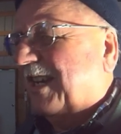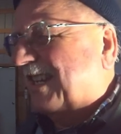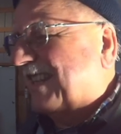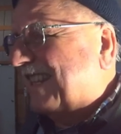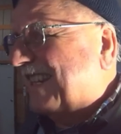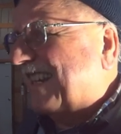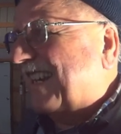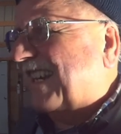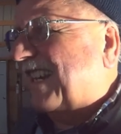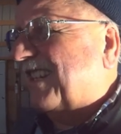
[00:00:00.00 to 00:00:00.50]
And
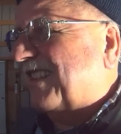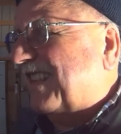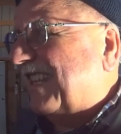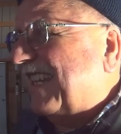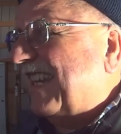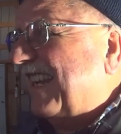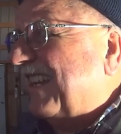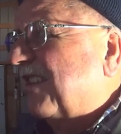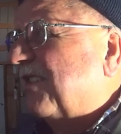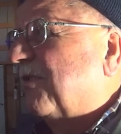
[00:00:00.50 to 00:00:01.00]
then I got
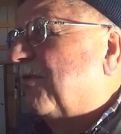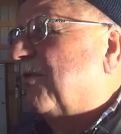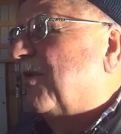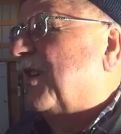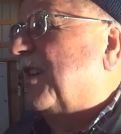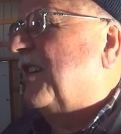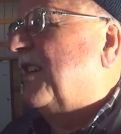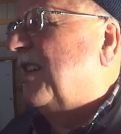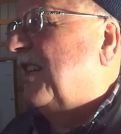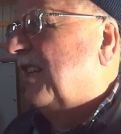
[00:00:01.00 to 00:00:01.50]
the other
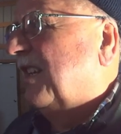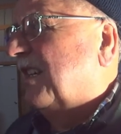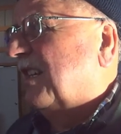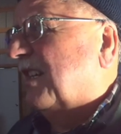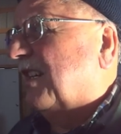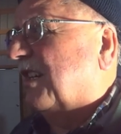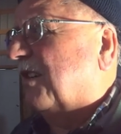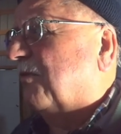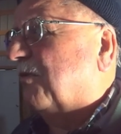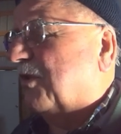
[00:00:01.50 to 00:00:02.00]
one,
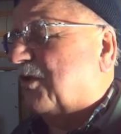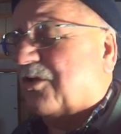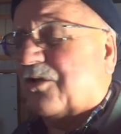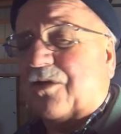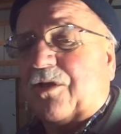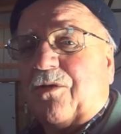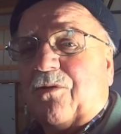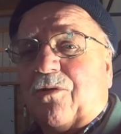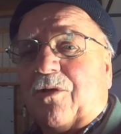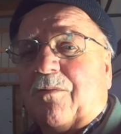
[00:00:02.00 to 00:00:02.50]
which
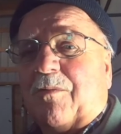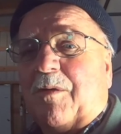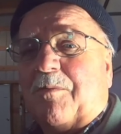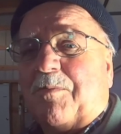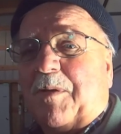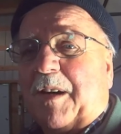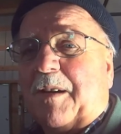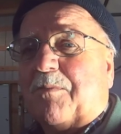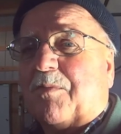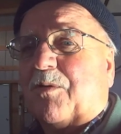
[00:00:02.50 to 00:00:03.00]
is the normal
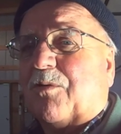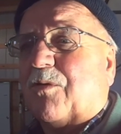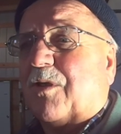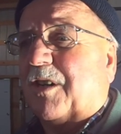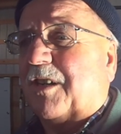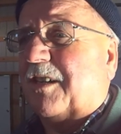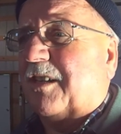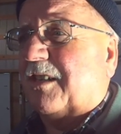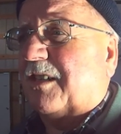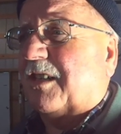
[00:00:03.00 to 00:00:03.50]
Piper
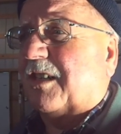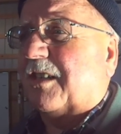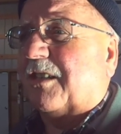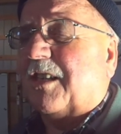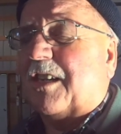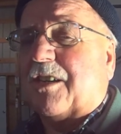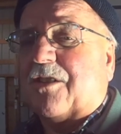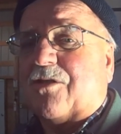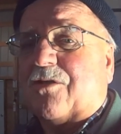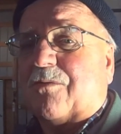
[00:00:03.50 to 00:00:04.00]
one,
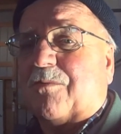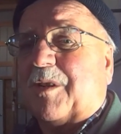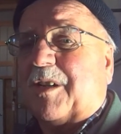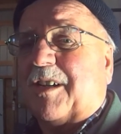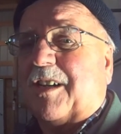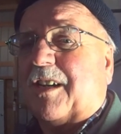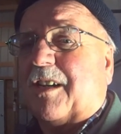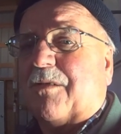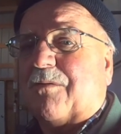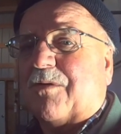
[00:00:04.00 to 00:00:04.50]
the
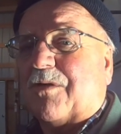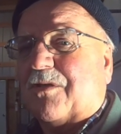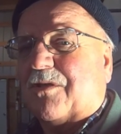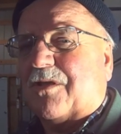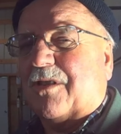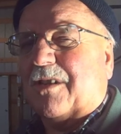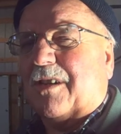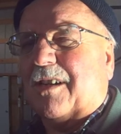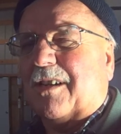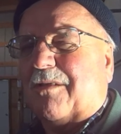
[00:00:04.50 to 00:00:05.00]
instrument, and it
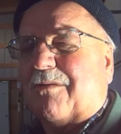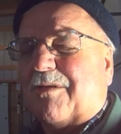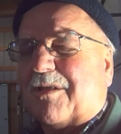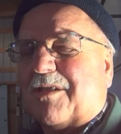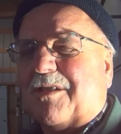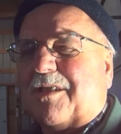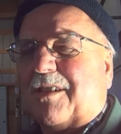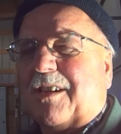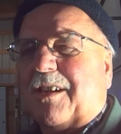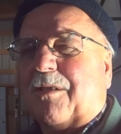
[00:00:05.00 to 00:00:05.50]

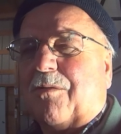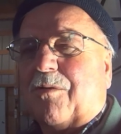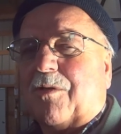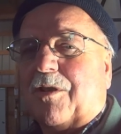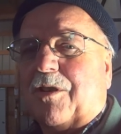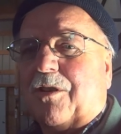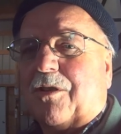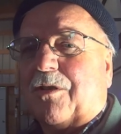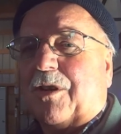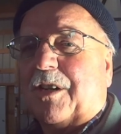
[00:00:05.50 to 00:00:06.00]
wasn't
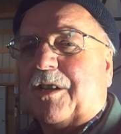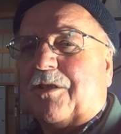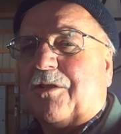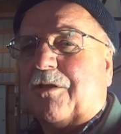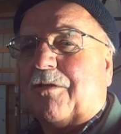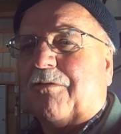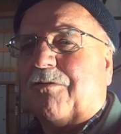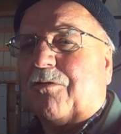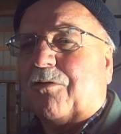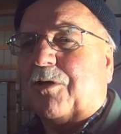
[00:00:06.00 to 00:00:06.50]
anywhere near
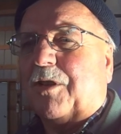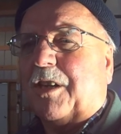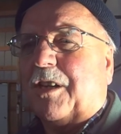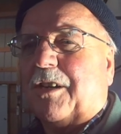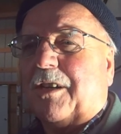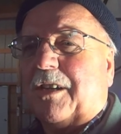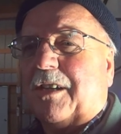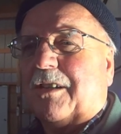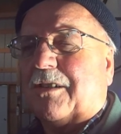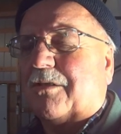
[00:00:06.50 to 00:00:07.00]

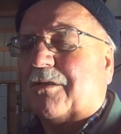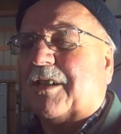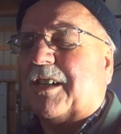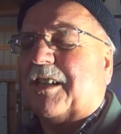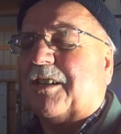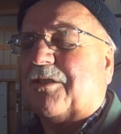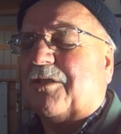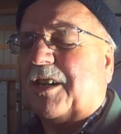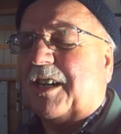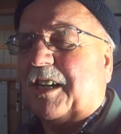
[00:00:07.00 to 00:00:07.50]
140 or
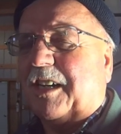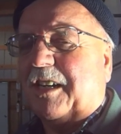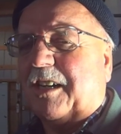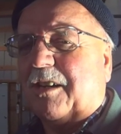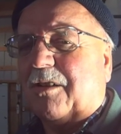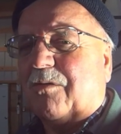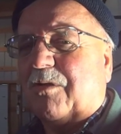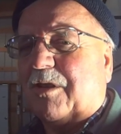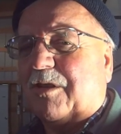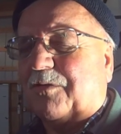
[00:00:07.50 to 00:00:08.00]
180
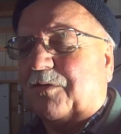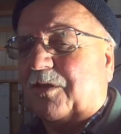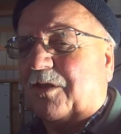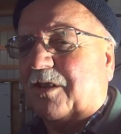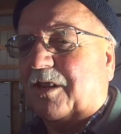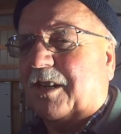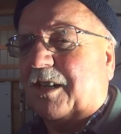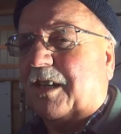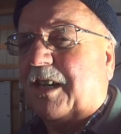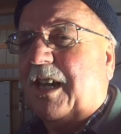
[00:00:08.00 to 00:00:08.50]
degrees
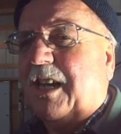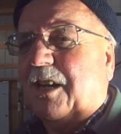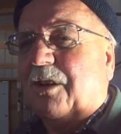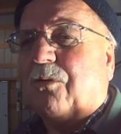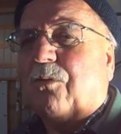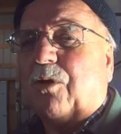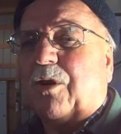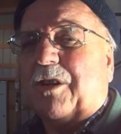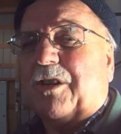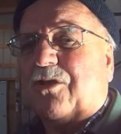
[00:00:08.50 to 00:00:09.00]
Fahrenheit
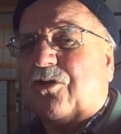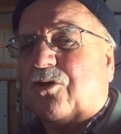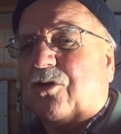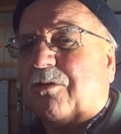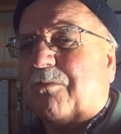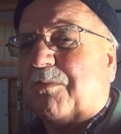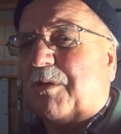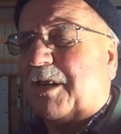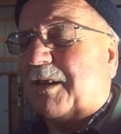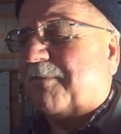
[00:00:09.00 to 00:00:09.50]
where it
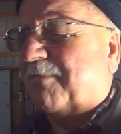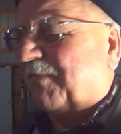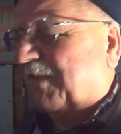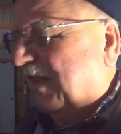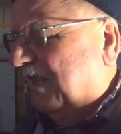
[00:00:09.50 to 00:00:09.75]
should be,